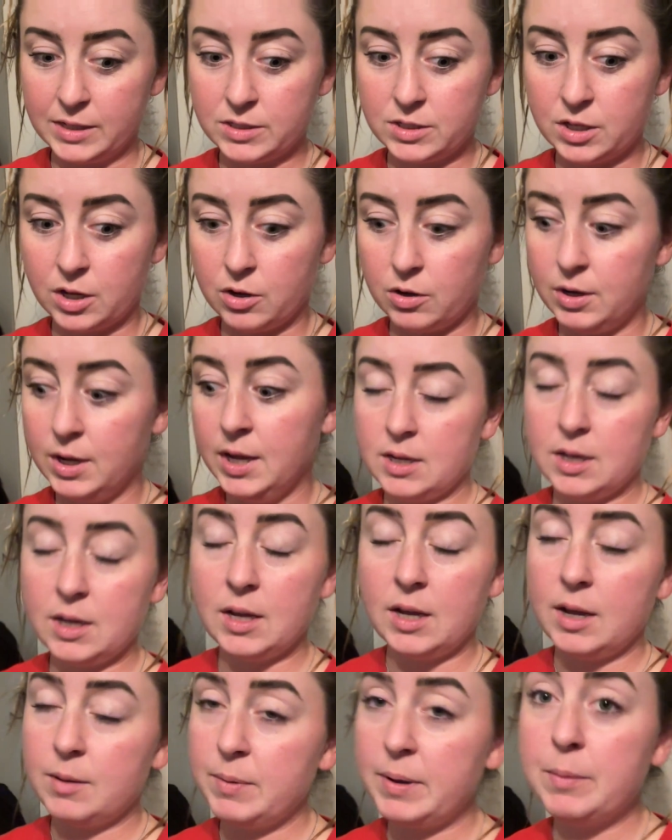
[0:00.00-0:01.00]
So
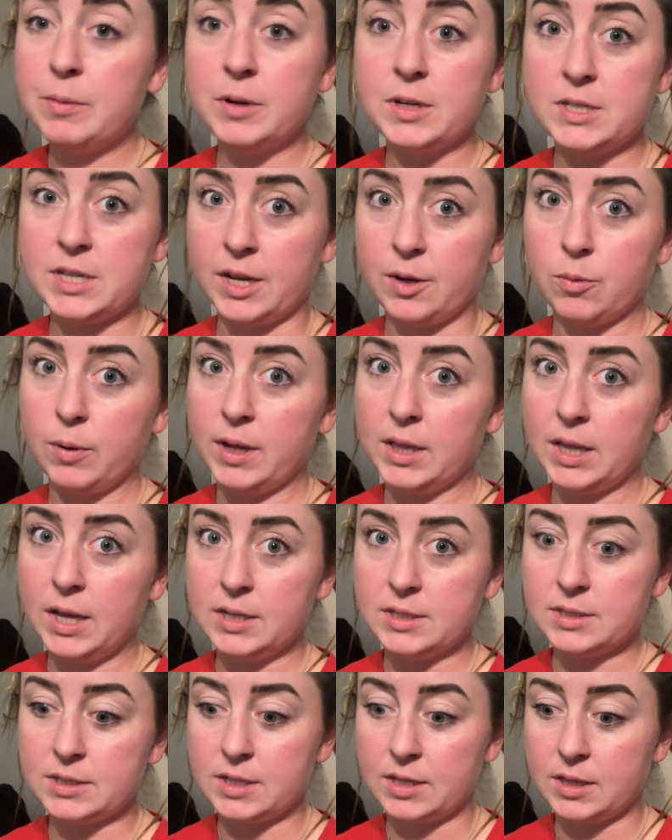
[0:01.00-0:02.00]
I'm able to take way
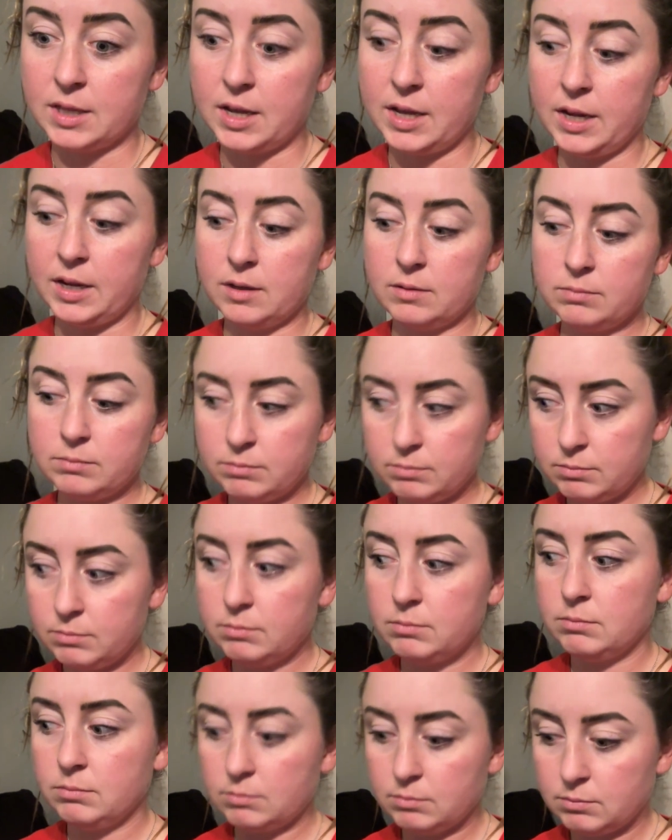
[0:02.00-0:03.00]
less than like
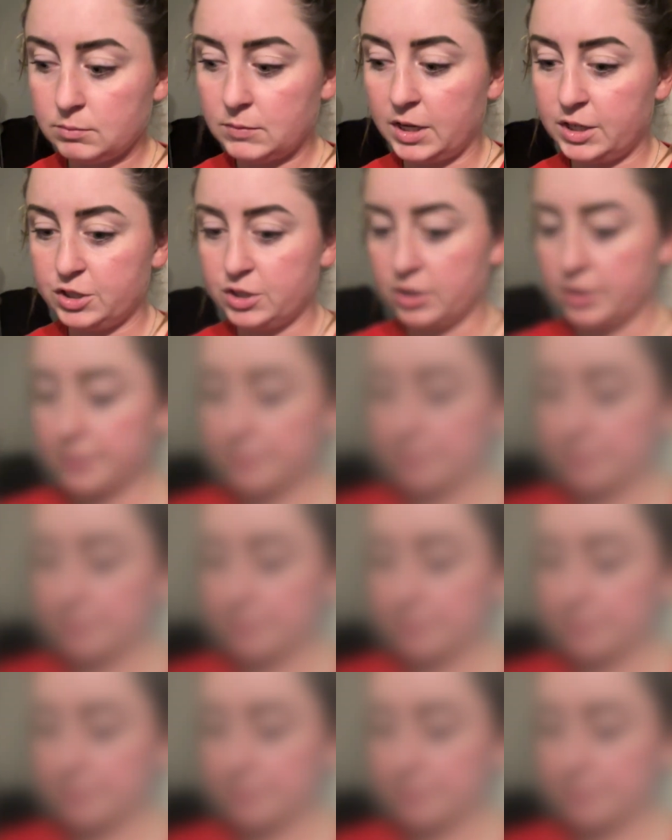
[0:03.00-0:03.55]
I should.